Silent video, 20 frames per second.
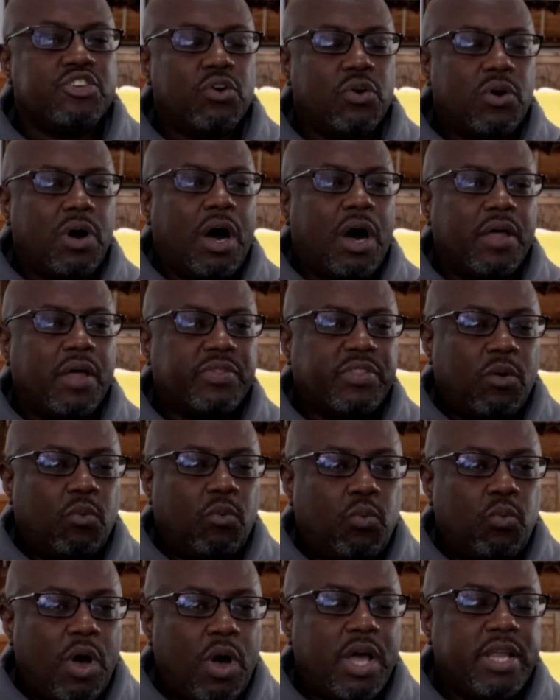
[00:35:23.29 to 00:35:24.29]
You are the
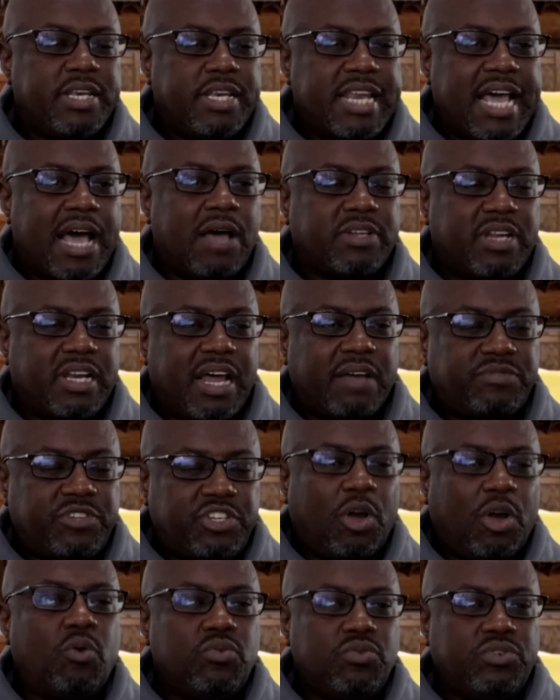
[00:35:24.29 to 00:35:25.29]
one now that I've
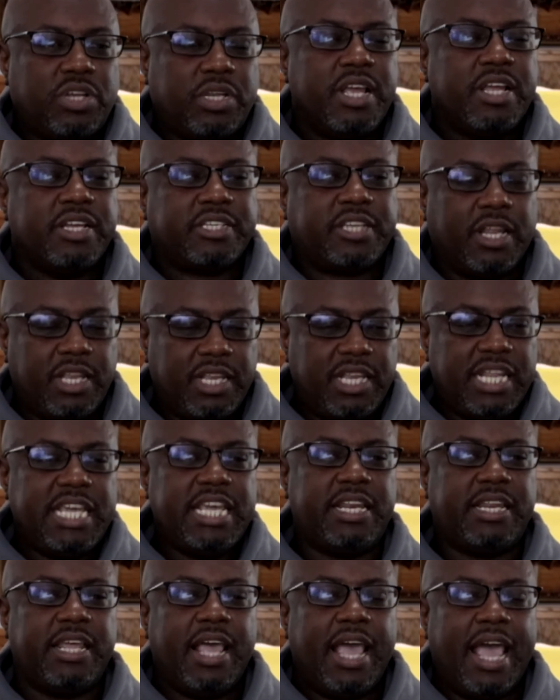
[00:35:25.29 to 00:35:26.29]
chosen to
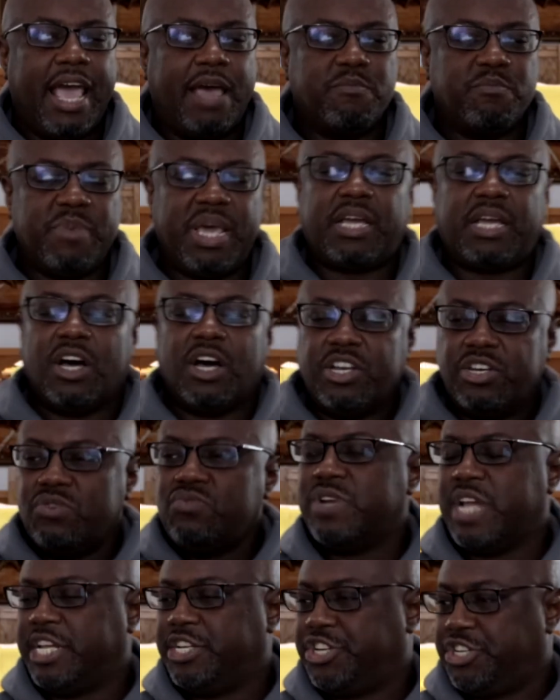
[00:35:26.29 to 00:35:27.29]
lead and make a new
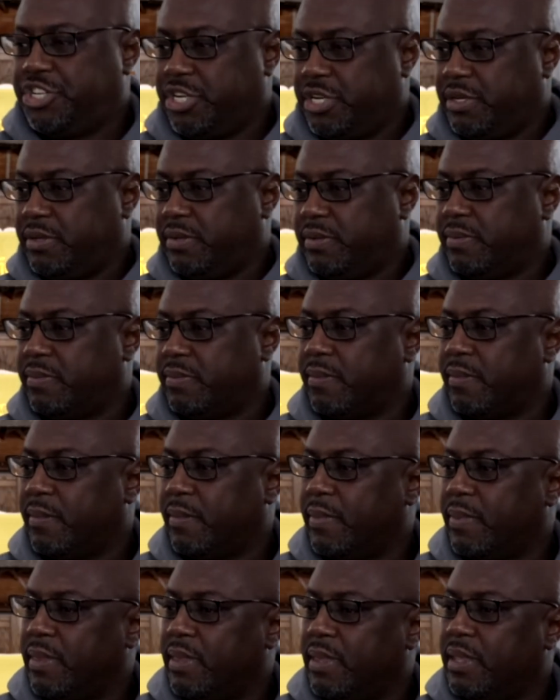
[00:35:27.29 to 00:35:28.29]
nation.
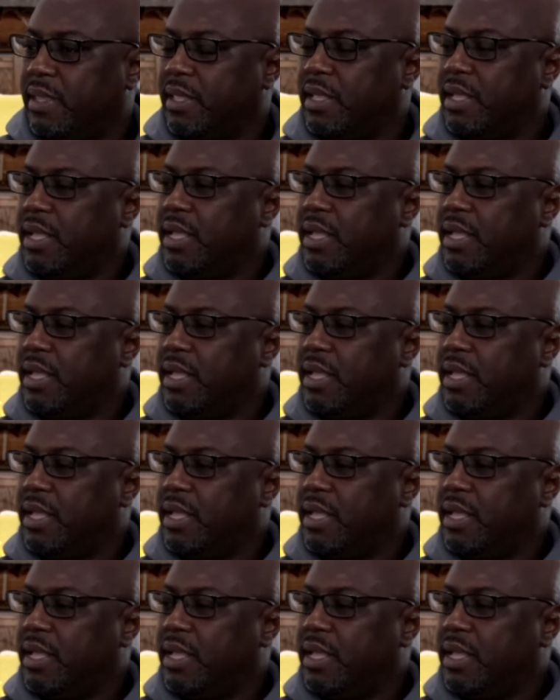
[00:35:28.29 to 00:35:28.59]
Amen.